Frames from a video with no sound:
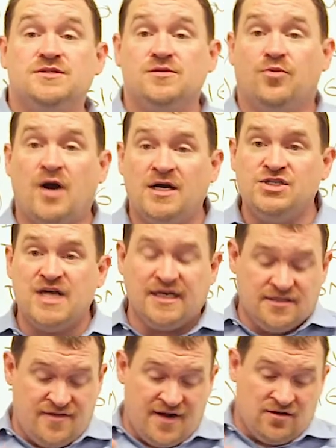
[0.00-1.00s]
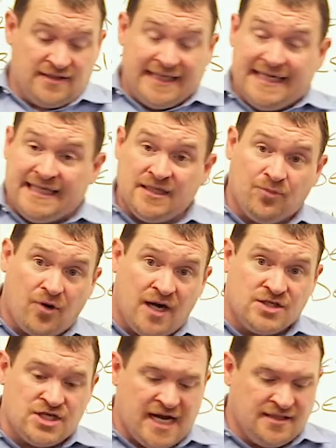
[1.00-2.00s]
the project, they're leading the
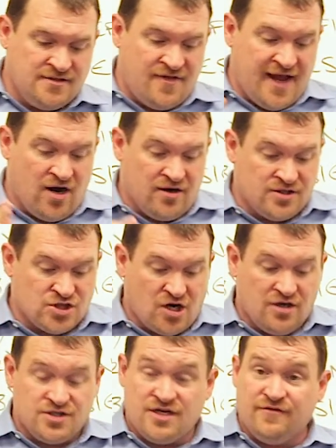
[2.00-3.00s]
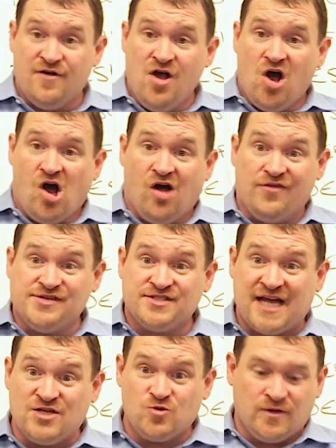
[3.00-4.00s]
project, they are in charge of all the
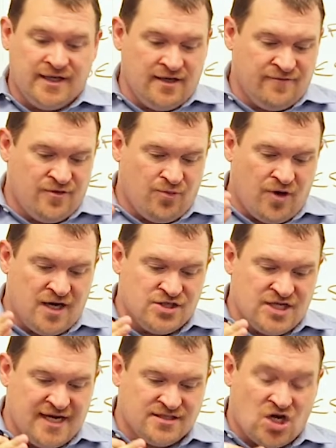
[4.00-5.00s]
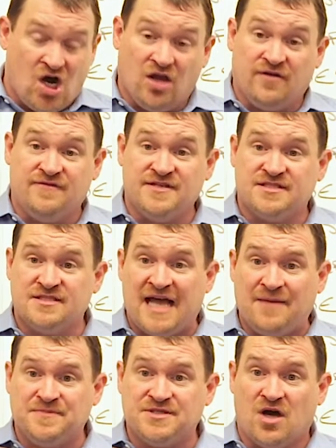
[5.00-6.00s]
scheduling of the project, all of the
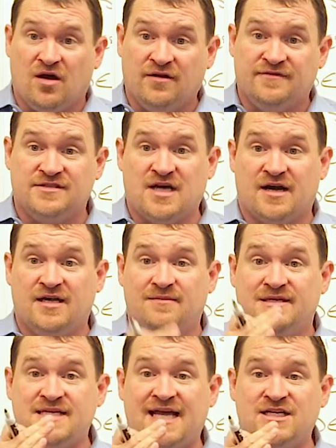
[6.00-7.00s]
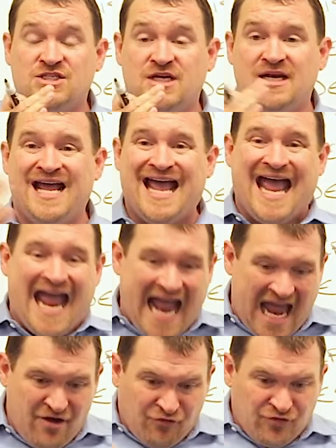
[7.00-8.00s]
steps, all of the documentation.
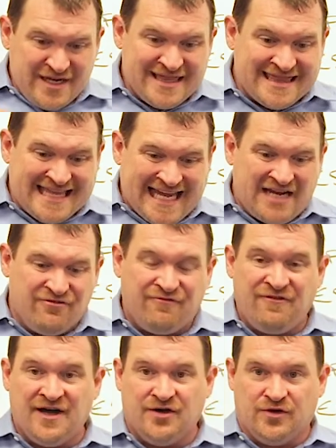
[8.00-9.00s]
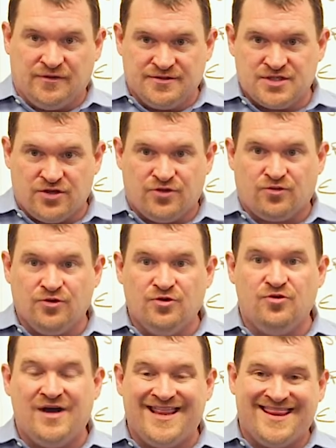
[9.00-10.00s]
Everything funnels
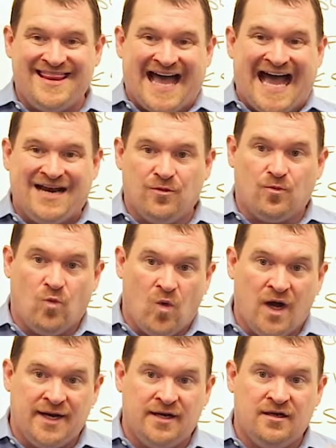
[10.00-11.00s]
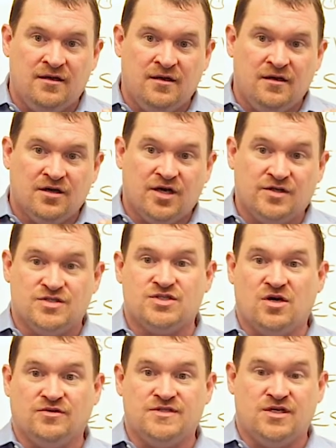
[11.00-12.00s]
through that one
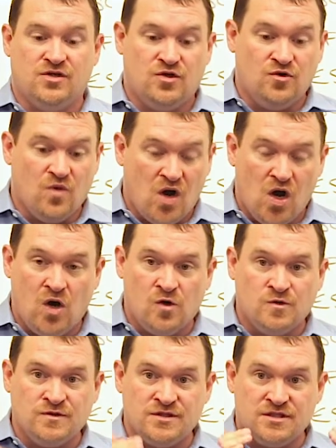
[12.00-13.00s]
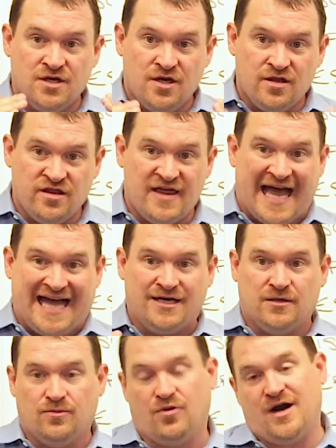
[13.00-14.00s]
consultant who owns
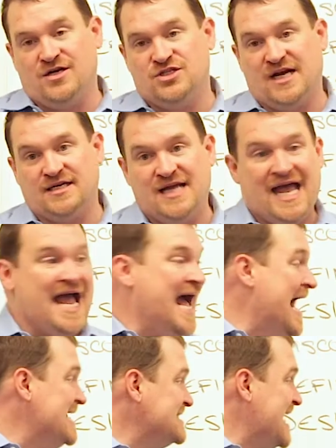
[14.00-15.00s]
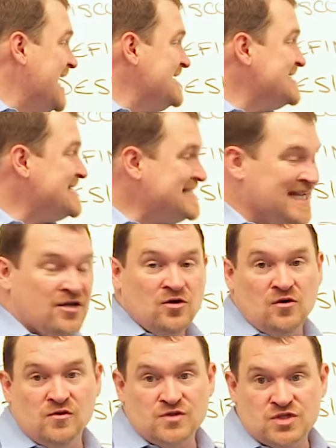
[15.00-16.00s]
that project as a
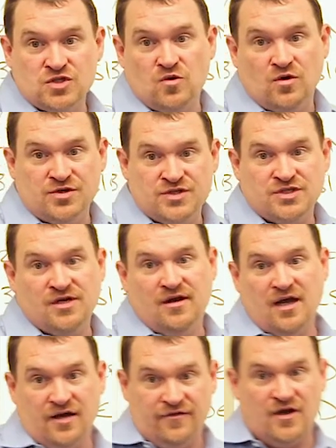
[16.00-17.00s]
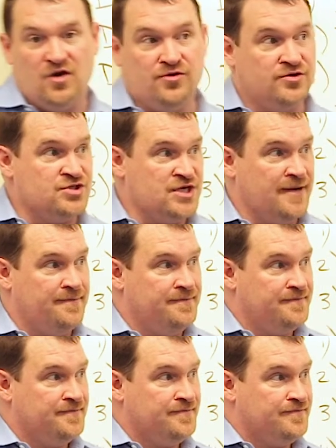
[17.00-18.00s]
single source of ownership.
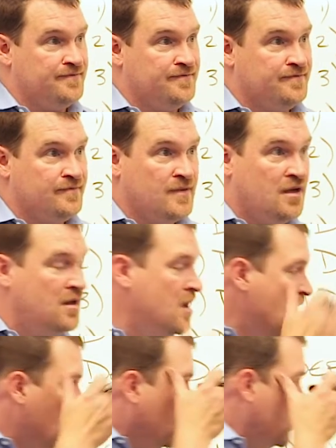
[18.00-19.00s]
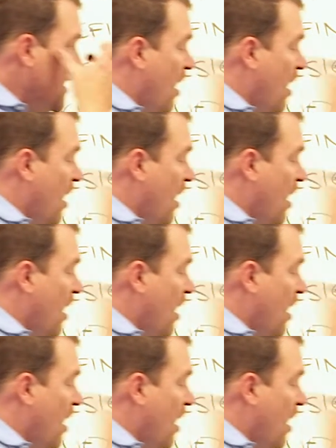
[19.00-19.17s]
We